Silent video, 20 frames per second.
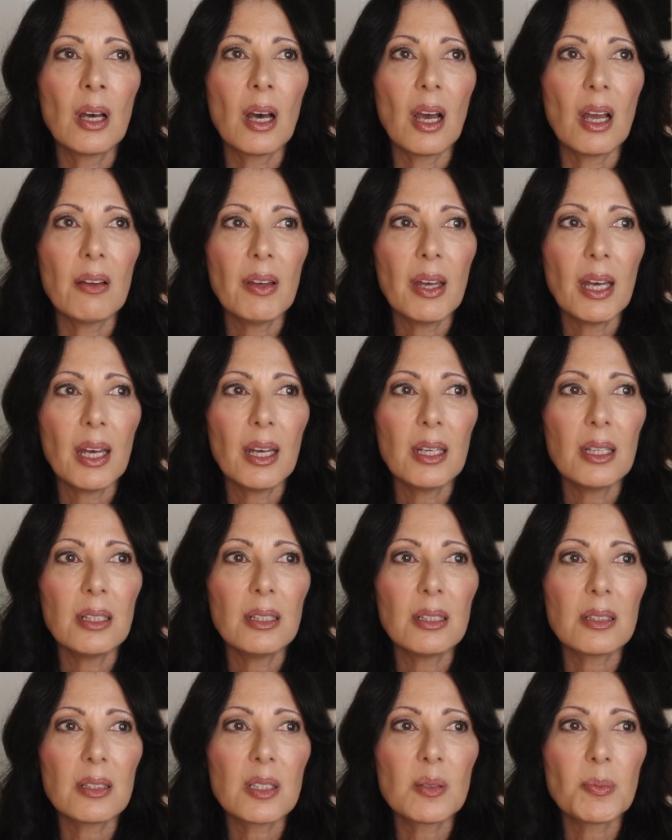I've
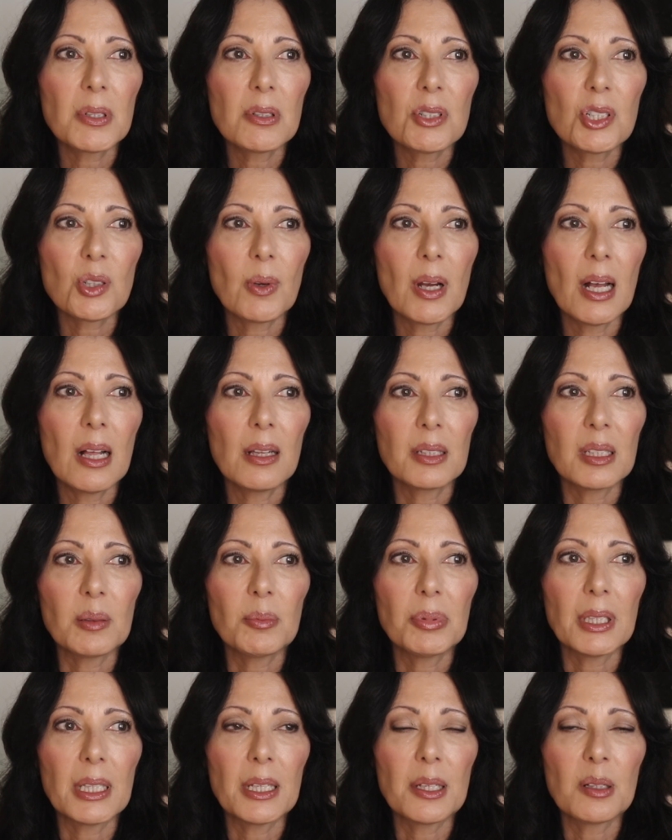had spirituality
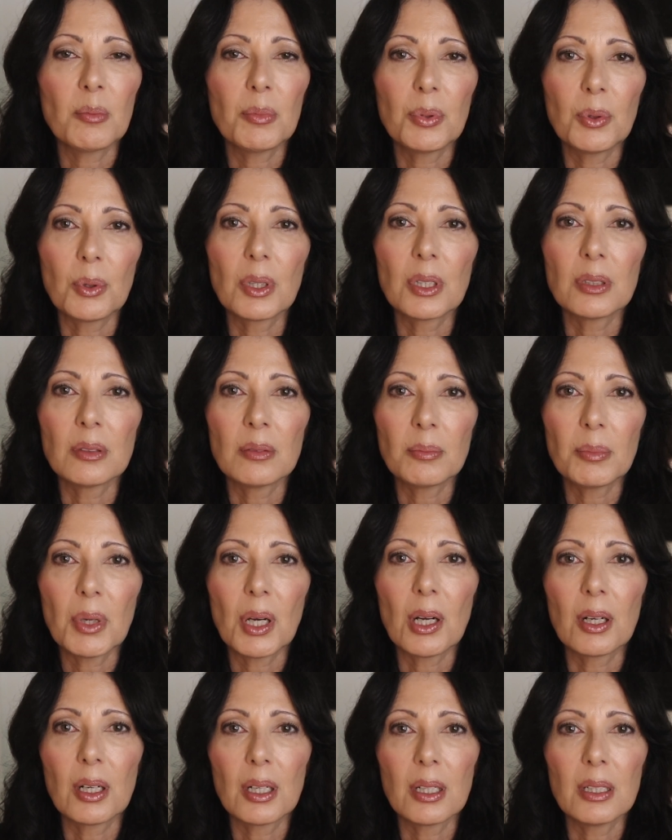play an important
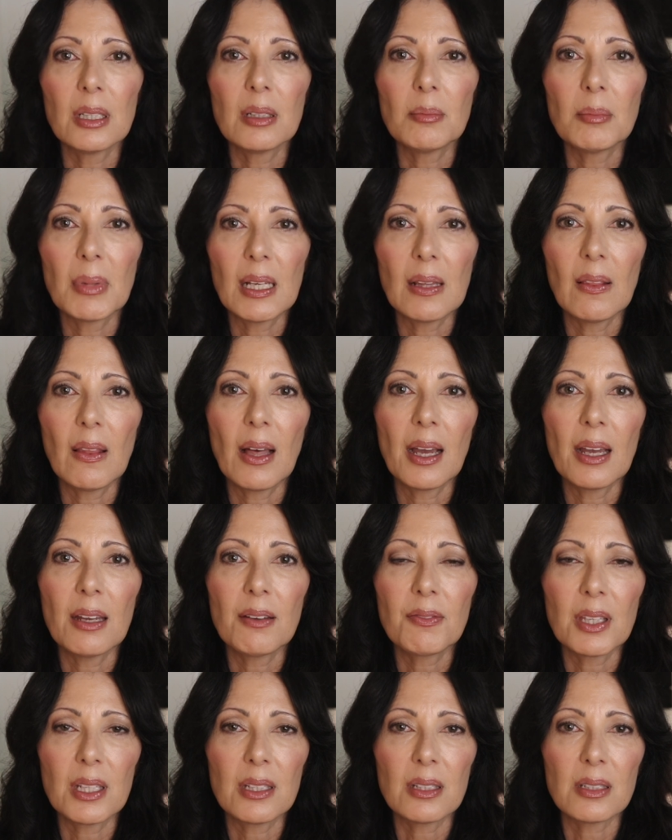part in my
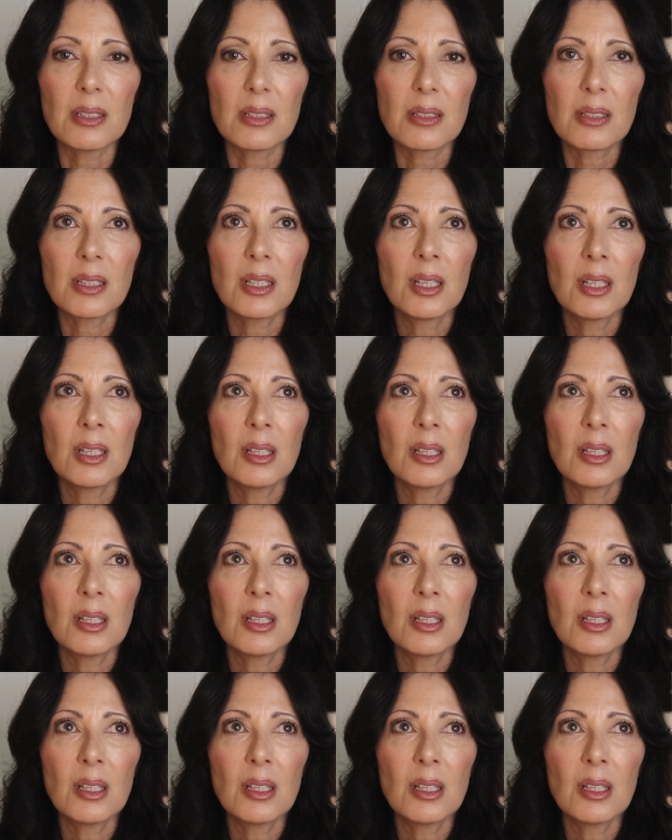life that has